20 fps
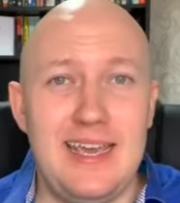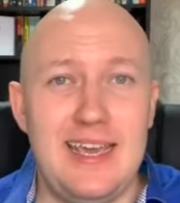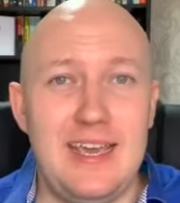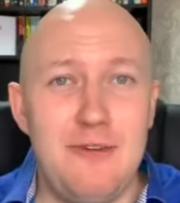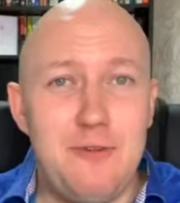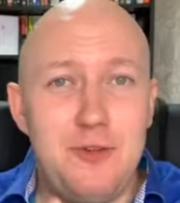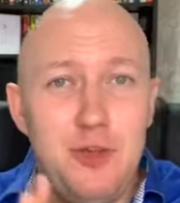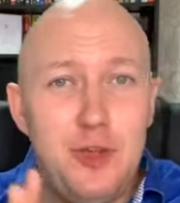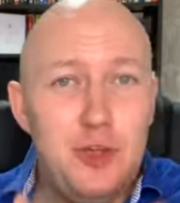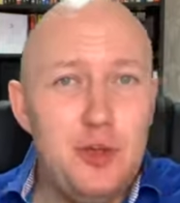
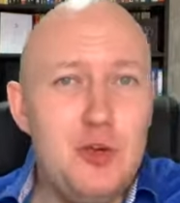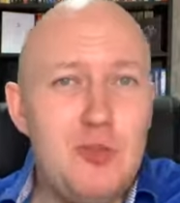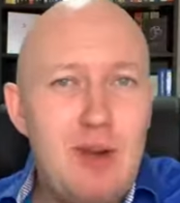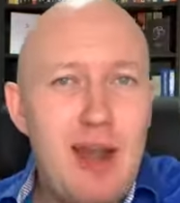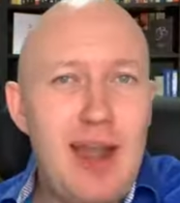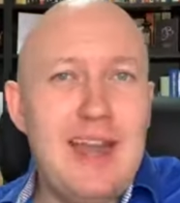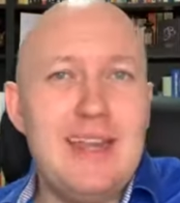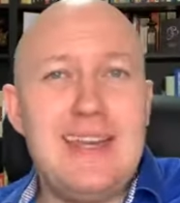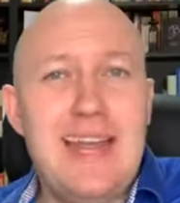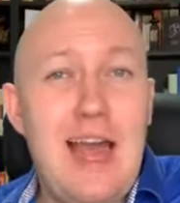If you
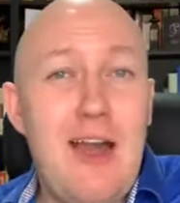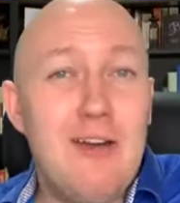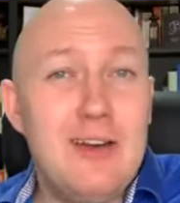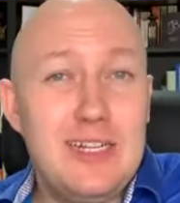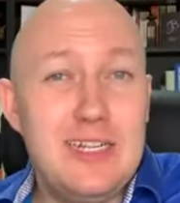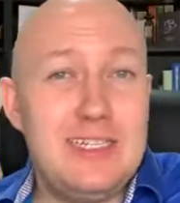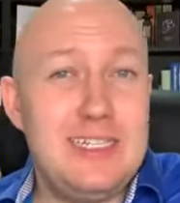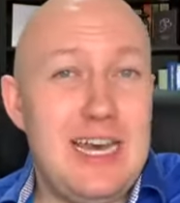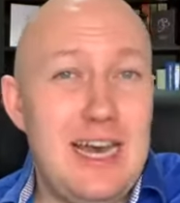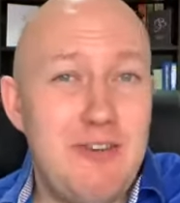right now
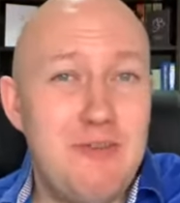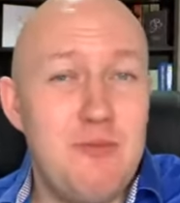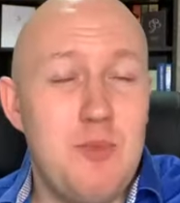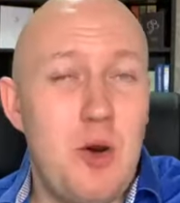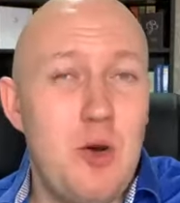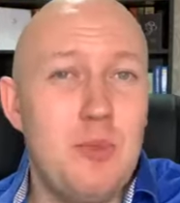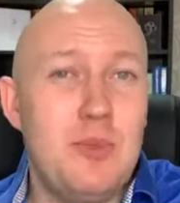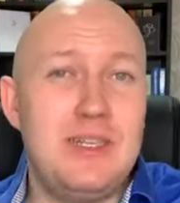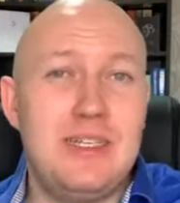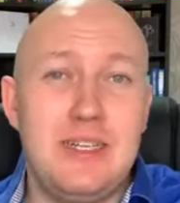in a tough
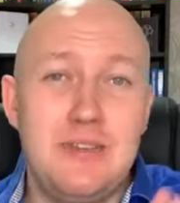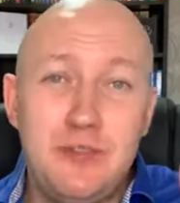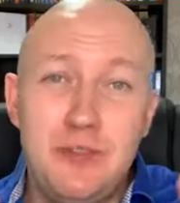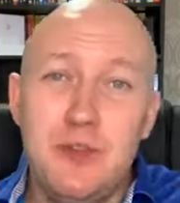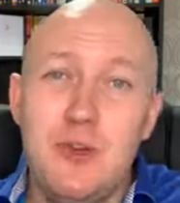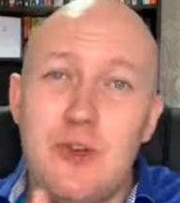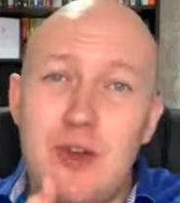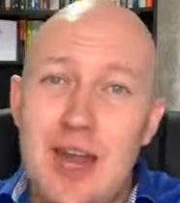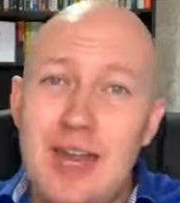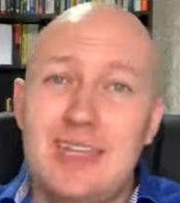moment, if
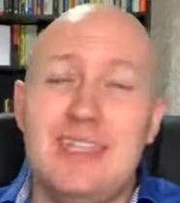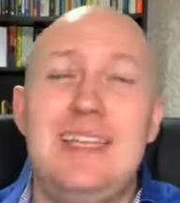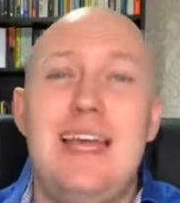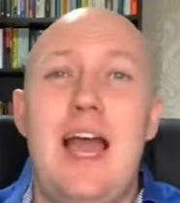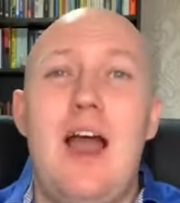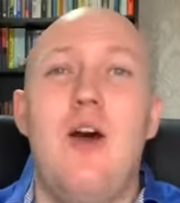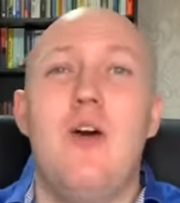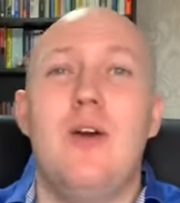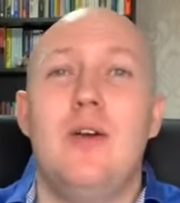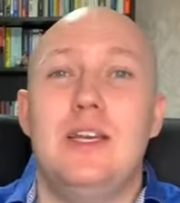you right
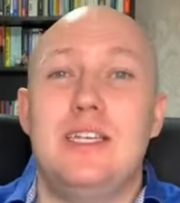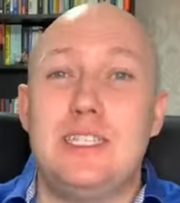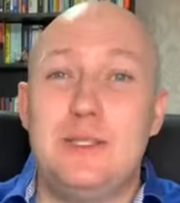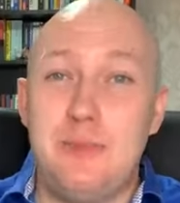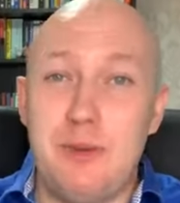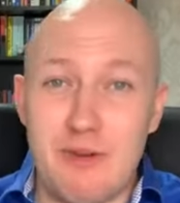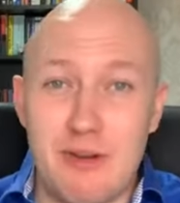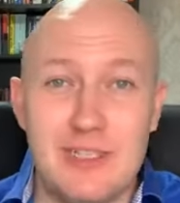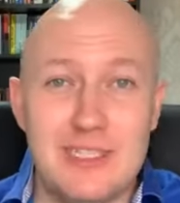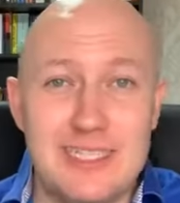now
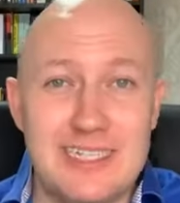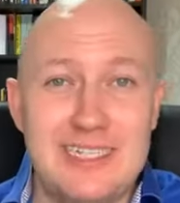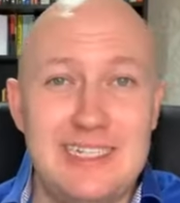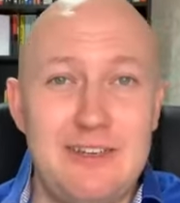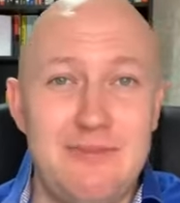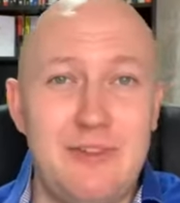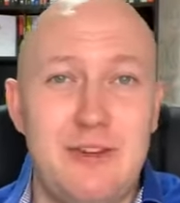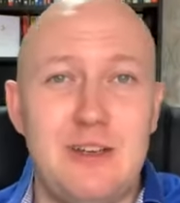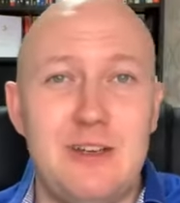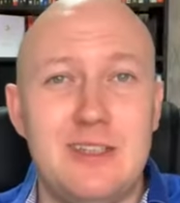experiencing
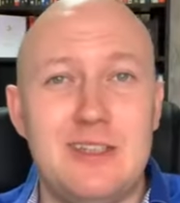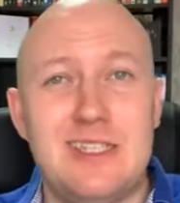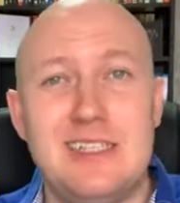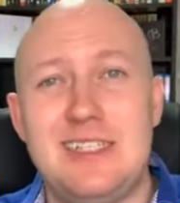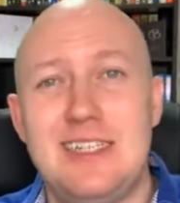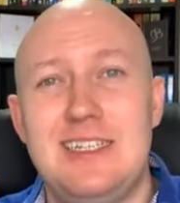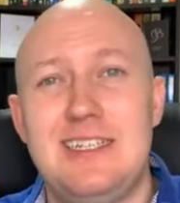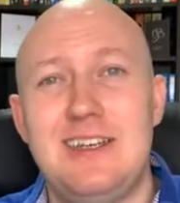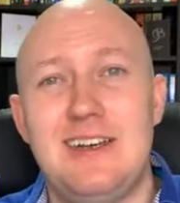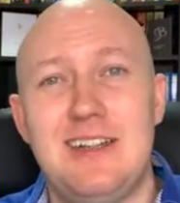
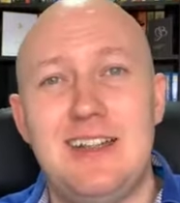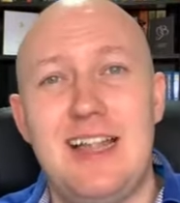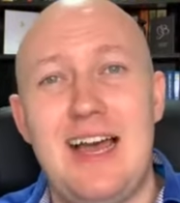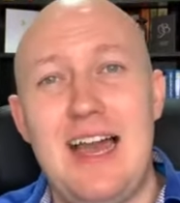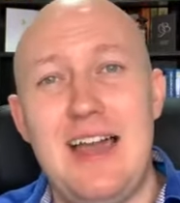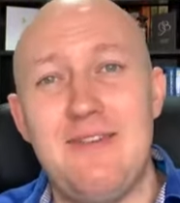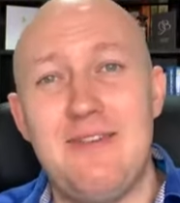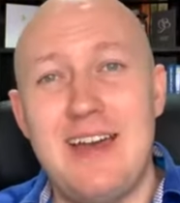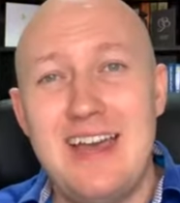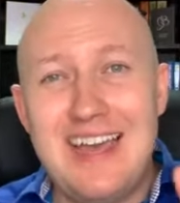difficulties in your
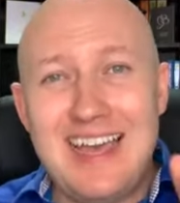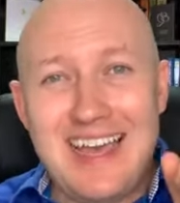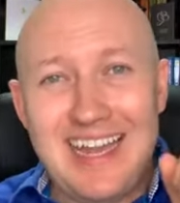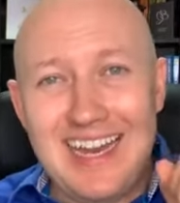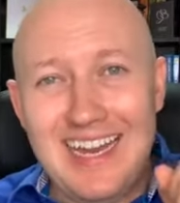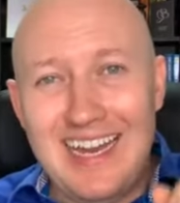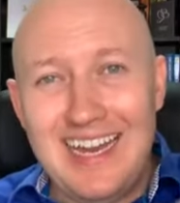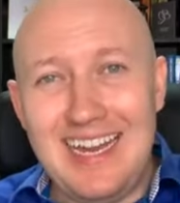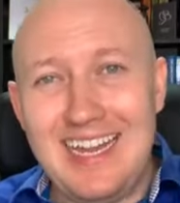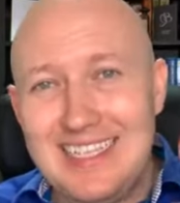life,
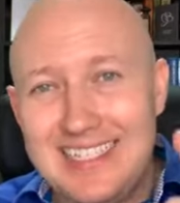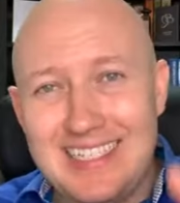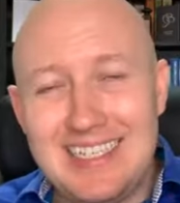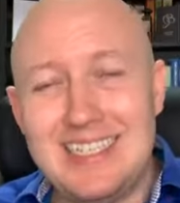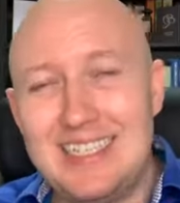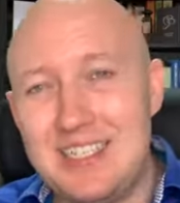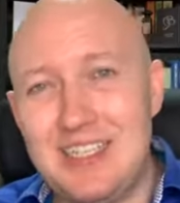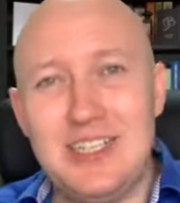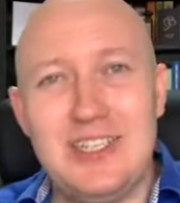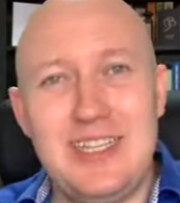
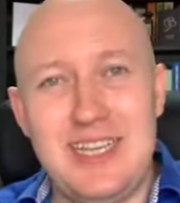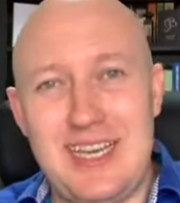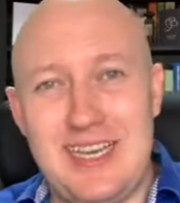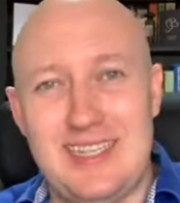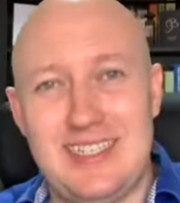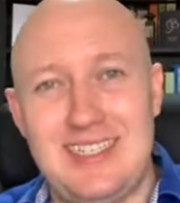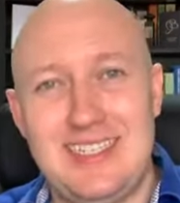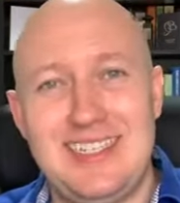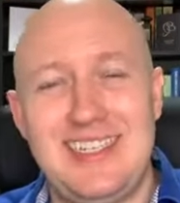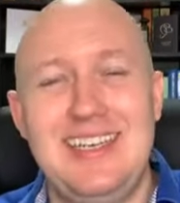listen to
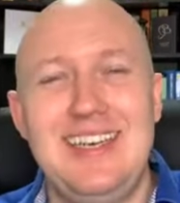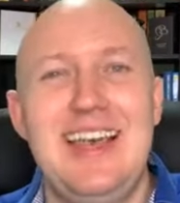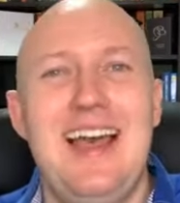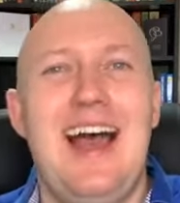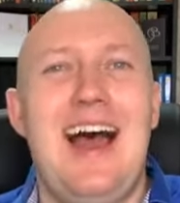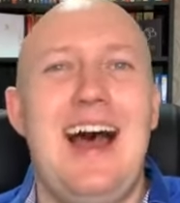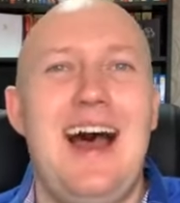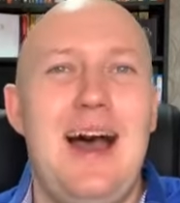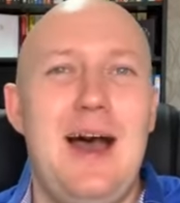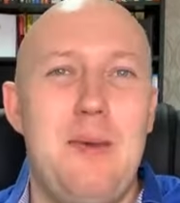this
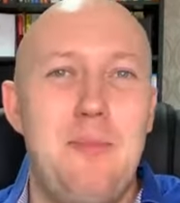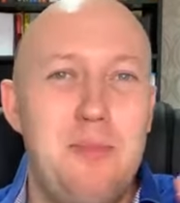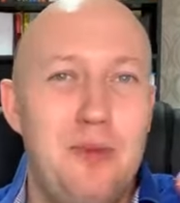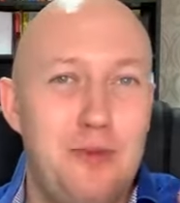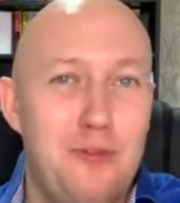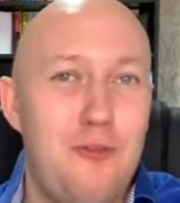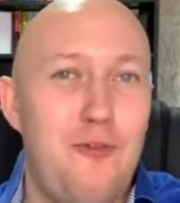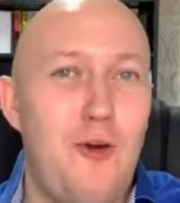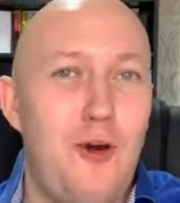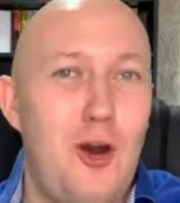
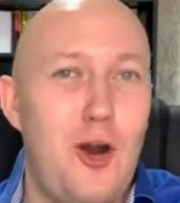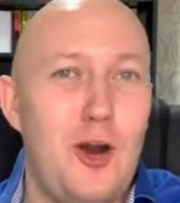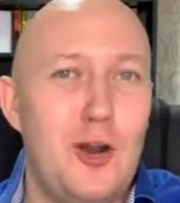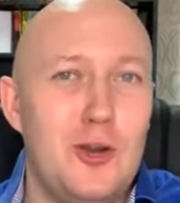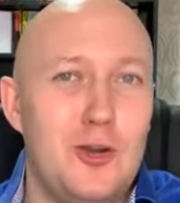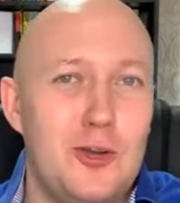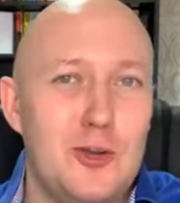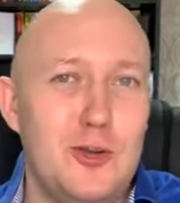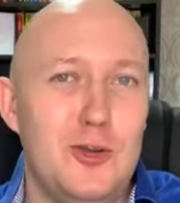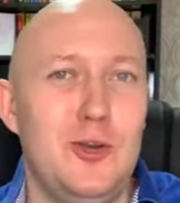
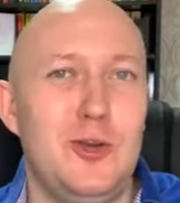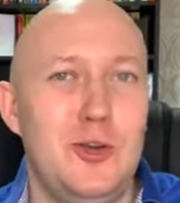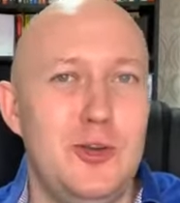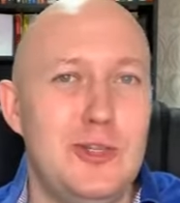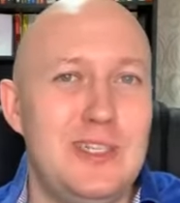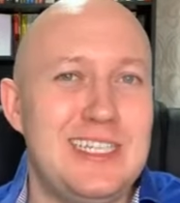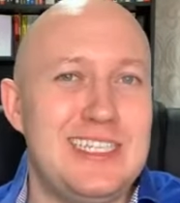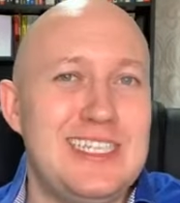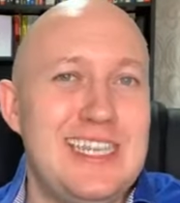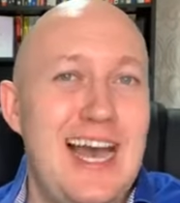before
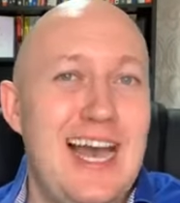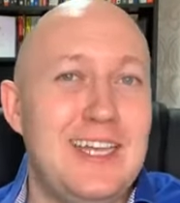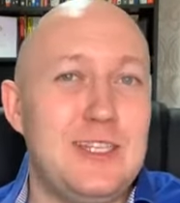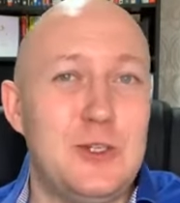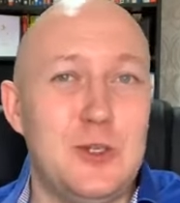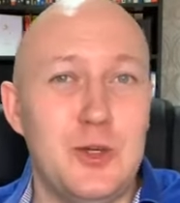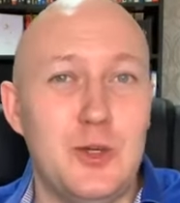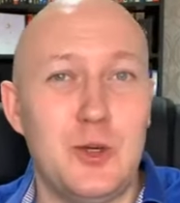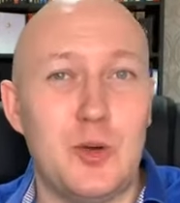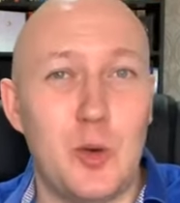you decide
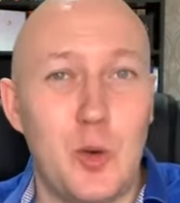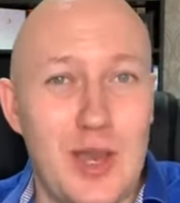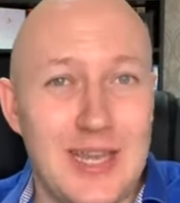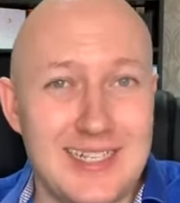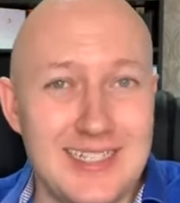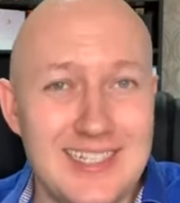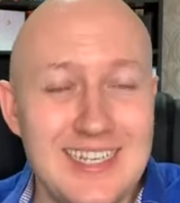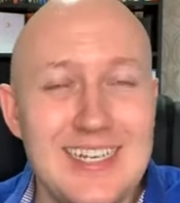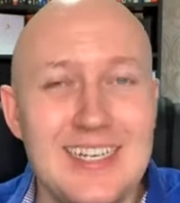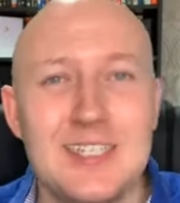to
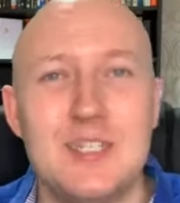quit.